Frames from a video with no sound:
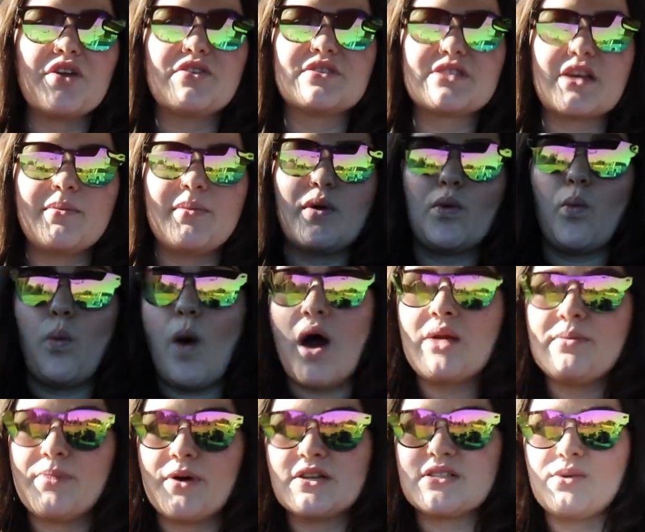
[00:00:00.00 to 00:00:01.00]
Gonna be
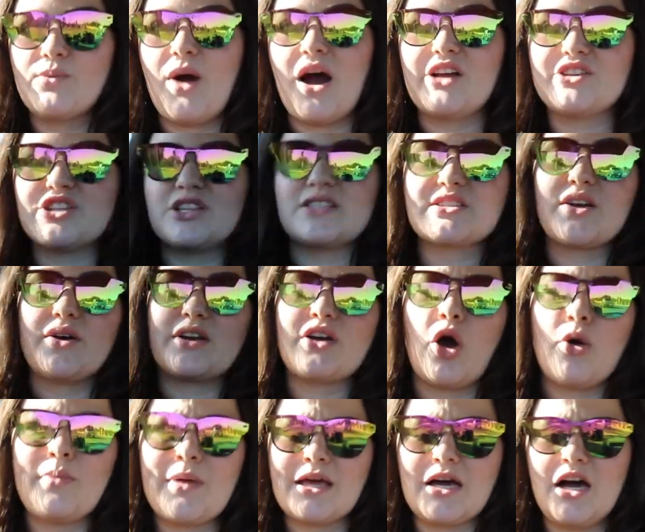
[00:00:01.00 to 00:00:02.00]
one person watching this going,
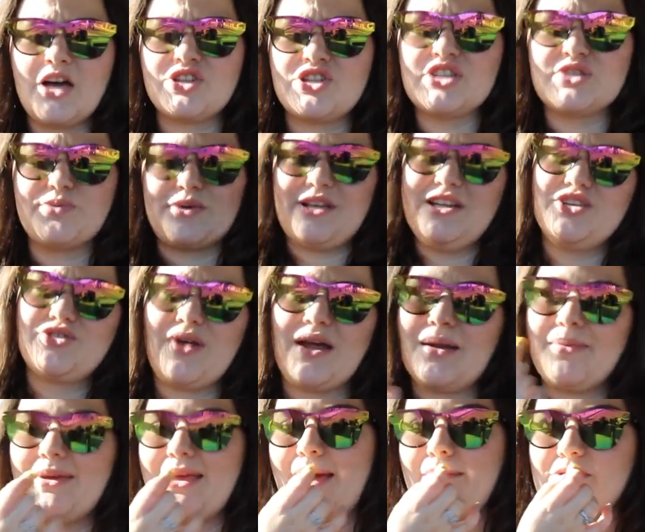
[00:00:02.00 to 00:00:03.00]
oh my God, she's really trying
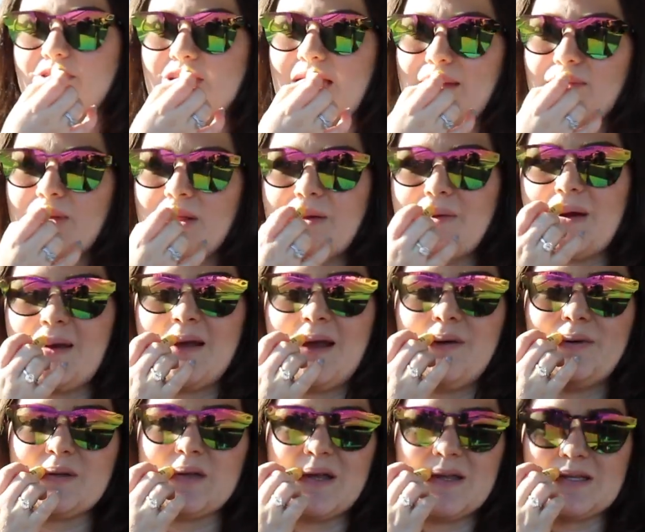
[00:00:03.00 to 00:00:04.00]
to be Emma Chamberlain right
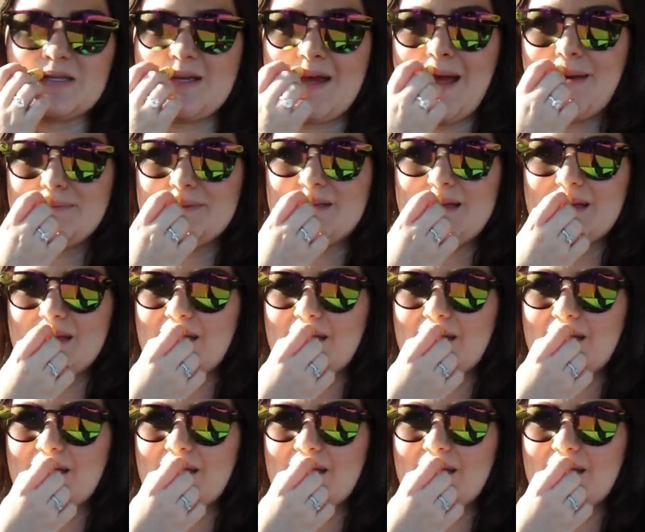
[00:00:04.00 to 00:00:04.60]
now with all the chapstick.